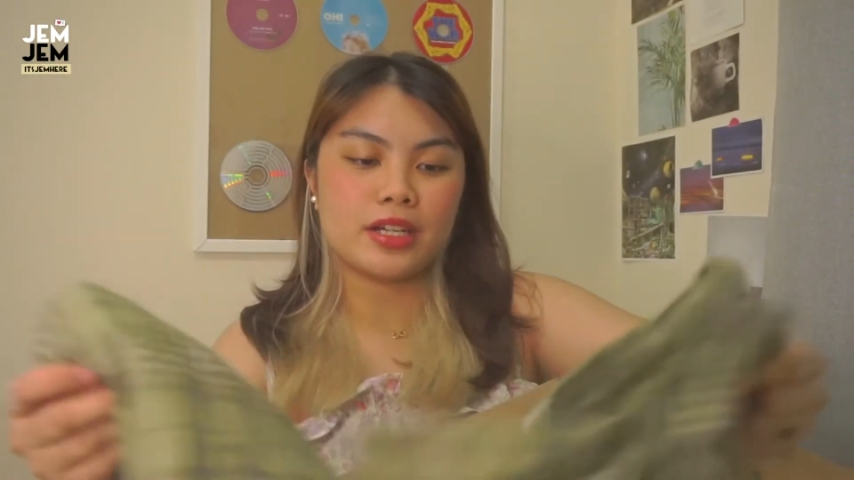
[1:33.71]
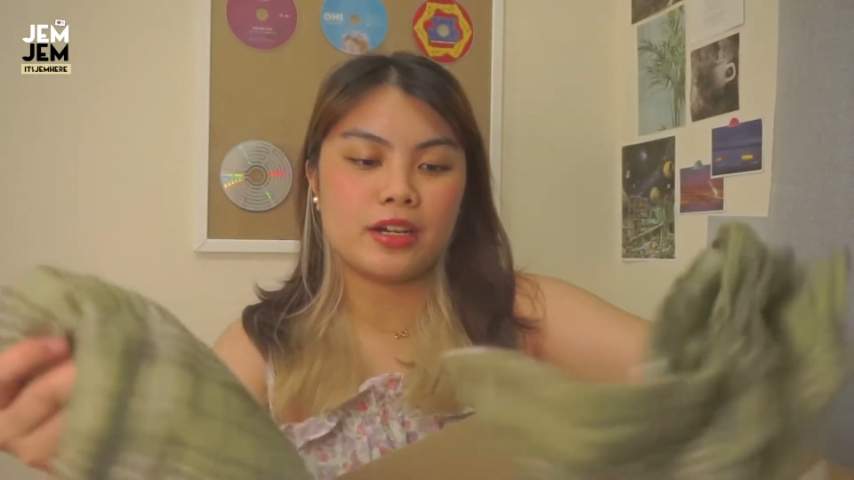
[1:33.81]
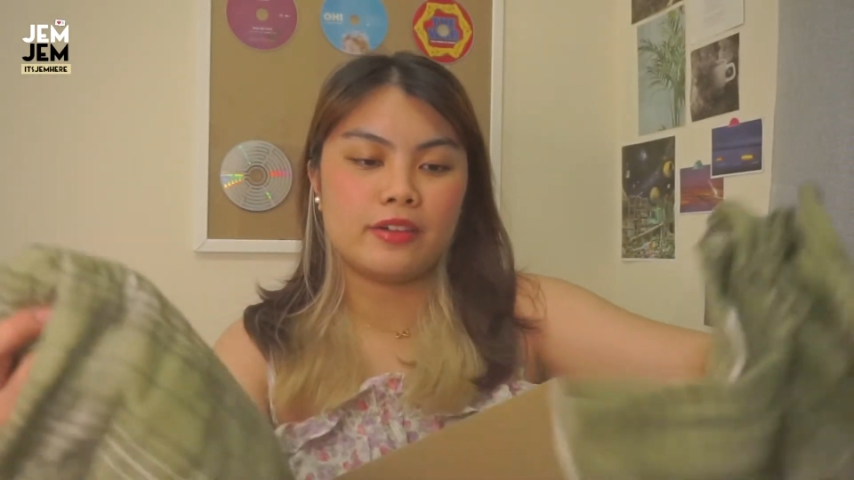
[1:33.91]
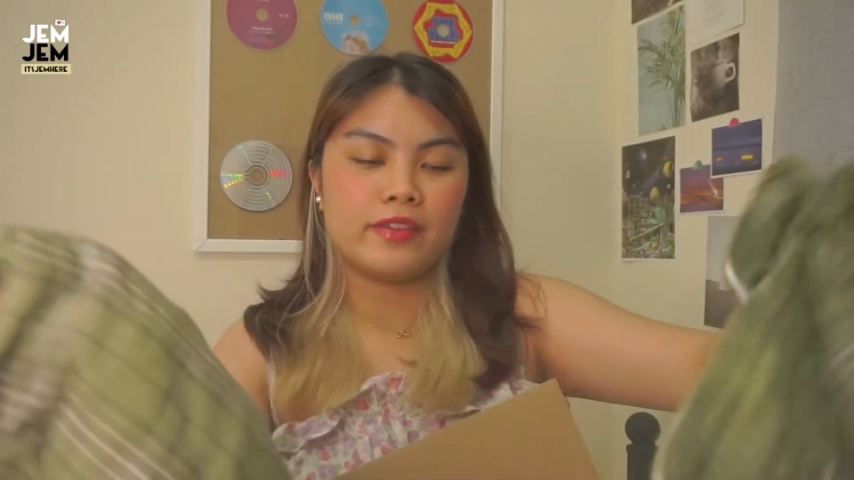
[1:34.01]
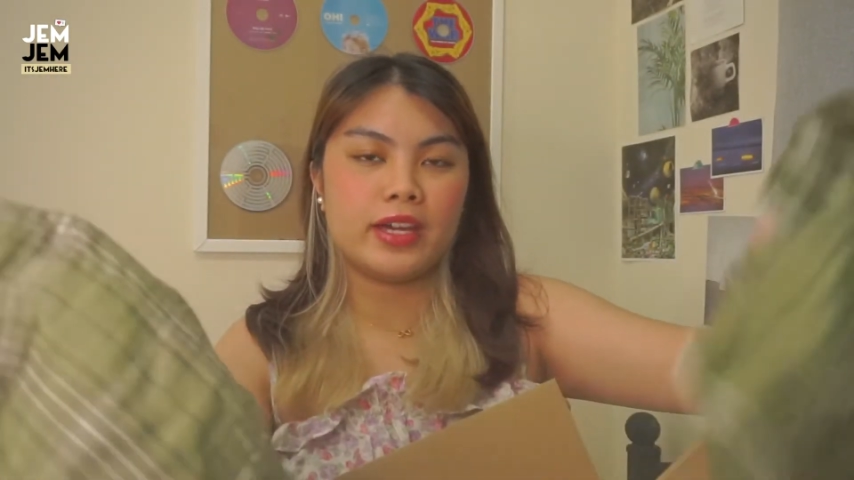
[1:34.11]

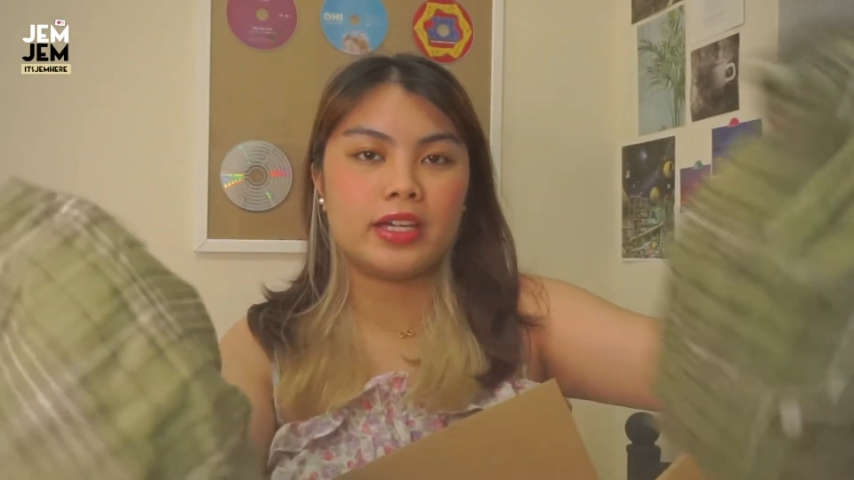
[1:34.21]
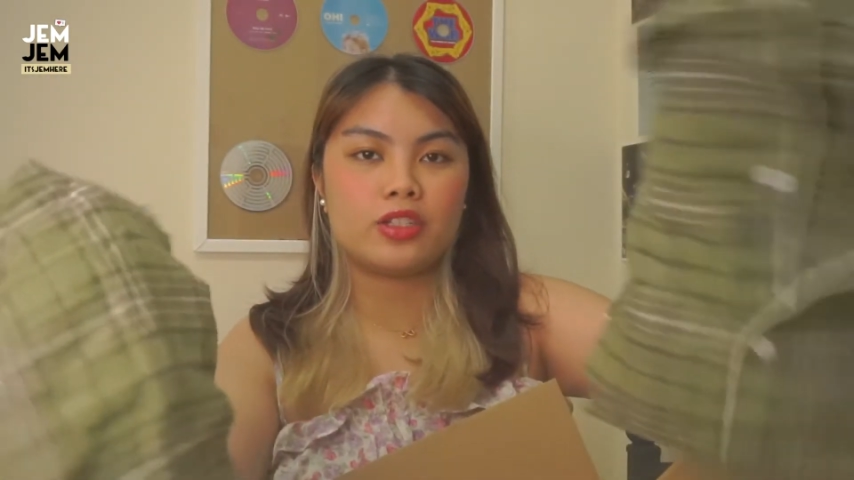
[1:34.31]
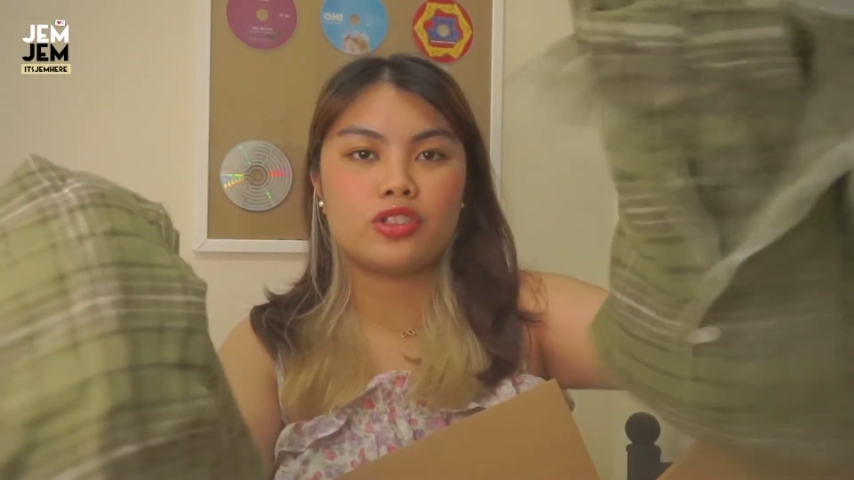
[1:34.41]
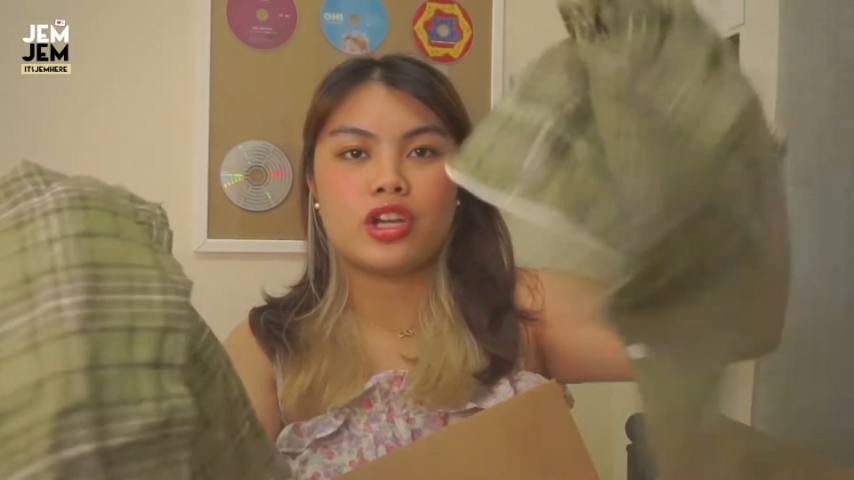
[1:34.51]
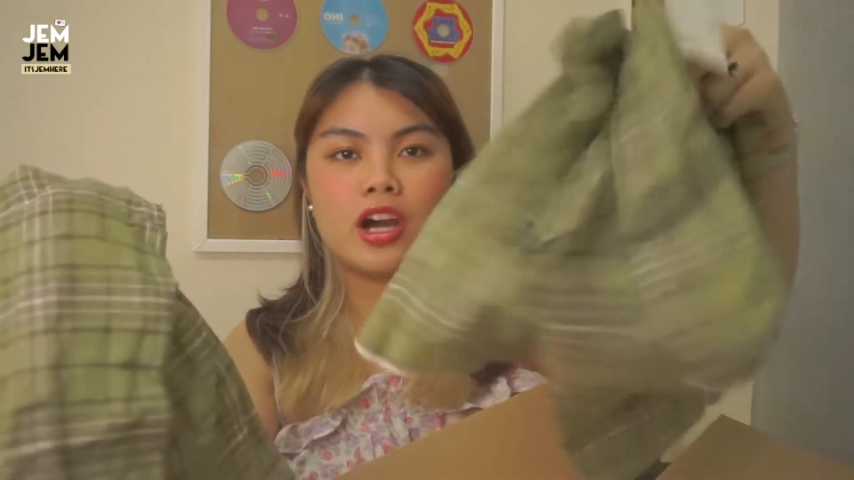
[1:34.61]
of
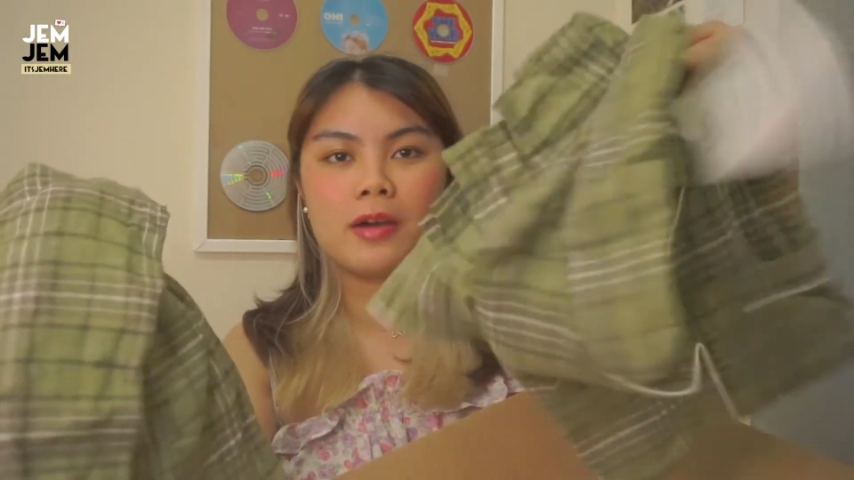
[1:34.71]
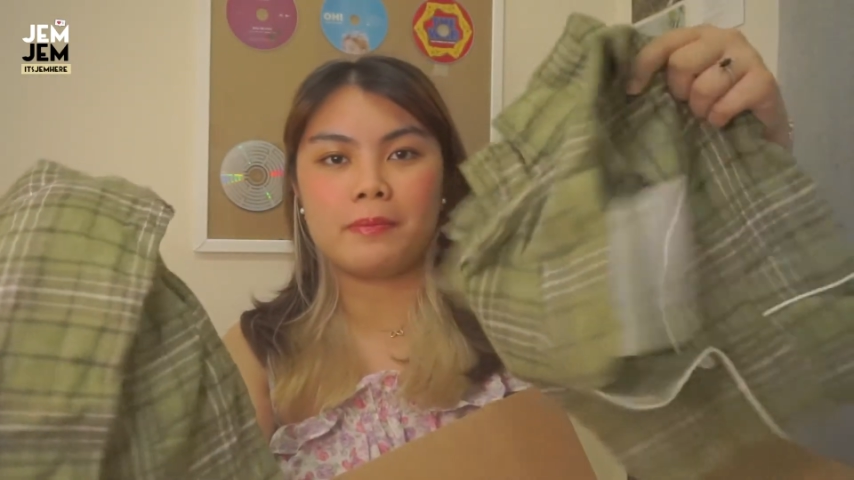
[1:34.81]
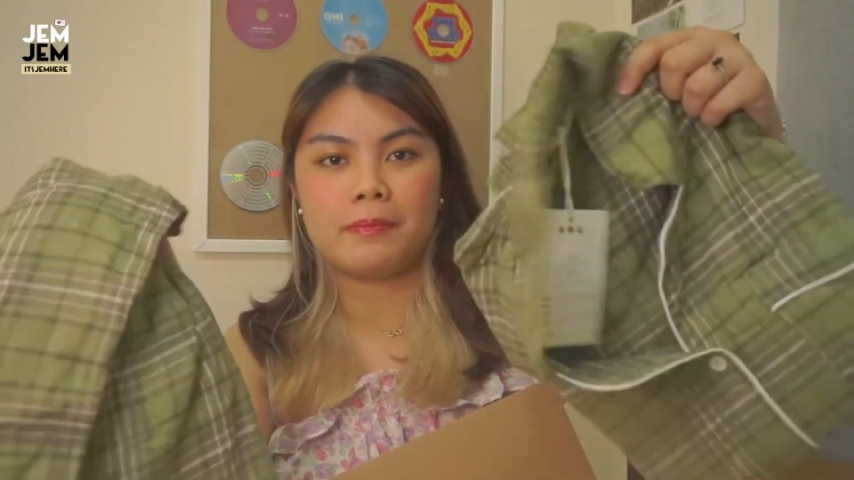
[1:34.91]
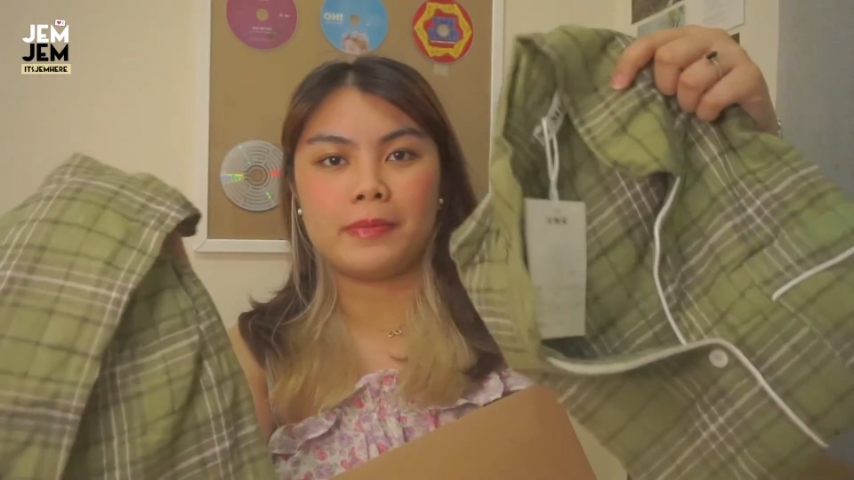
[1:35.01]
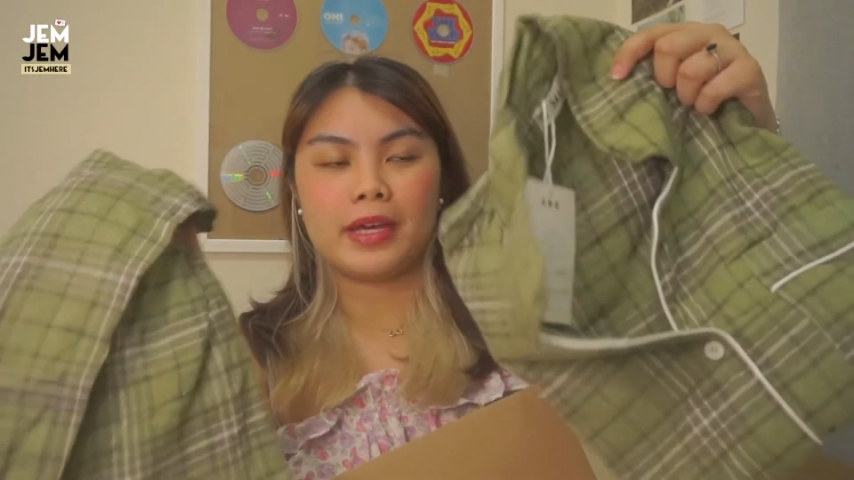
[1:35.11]
a
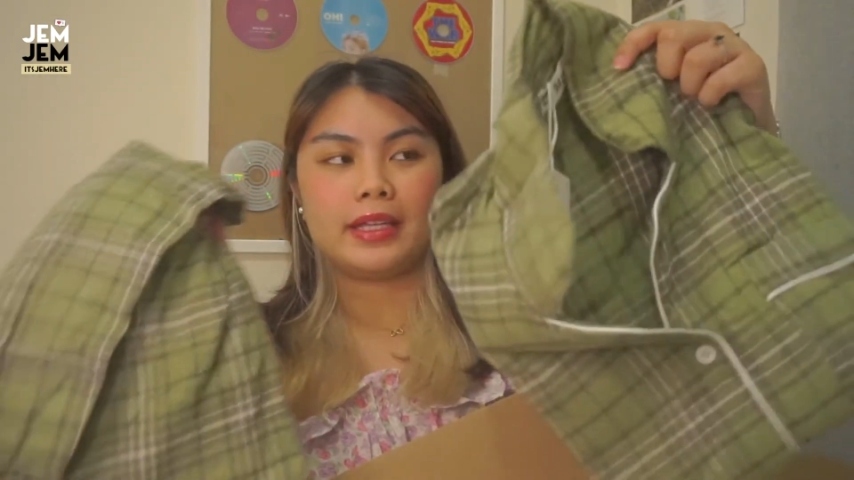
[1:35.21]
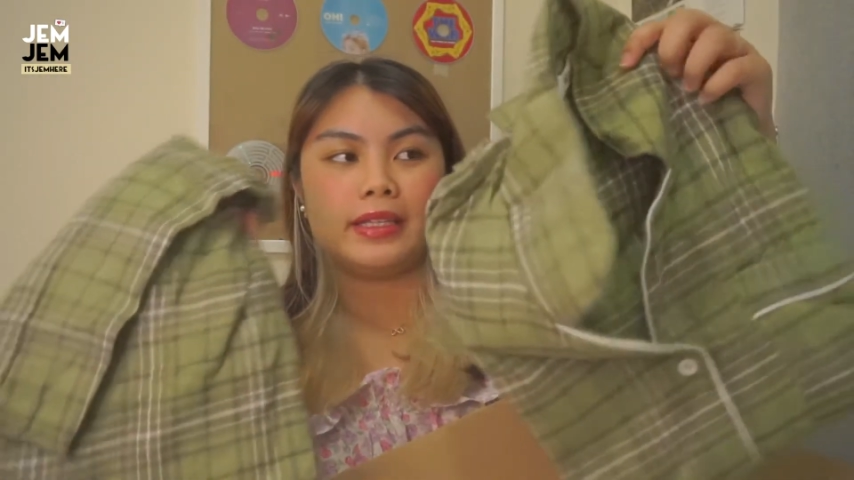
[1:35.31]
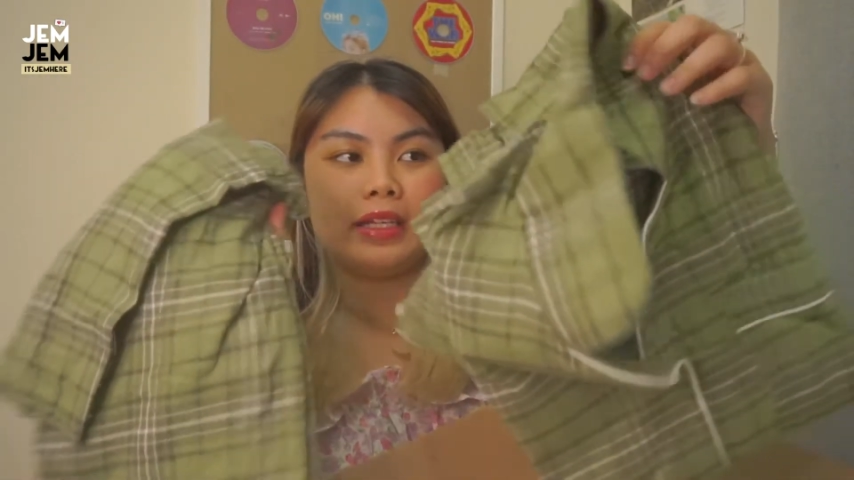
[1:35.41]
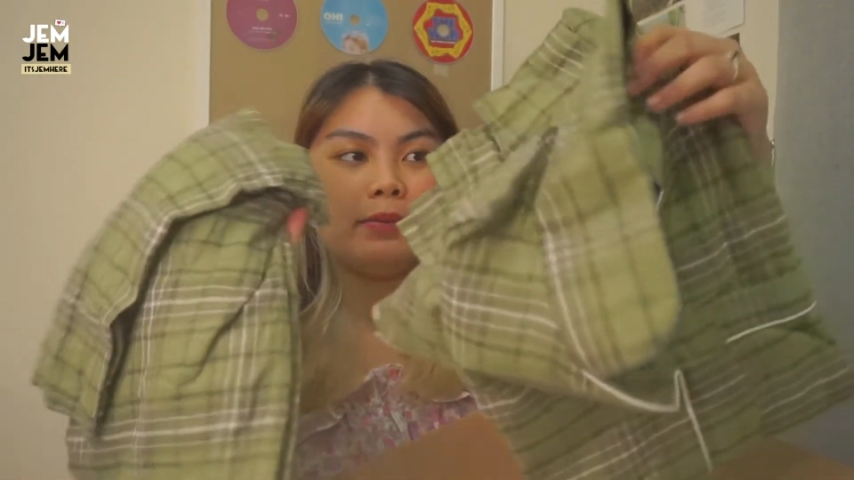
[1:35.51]
top and a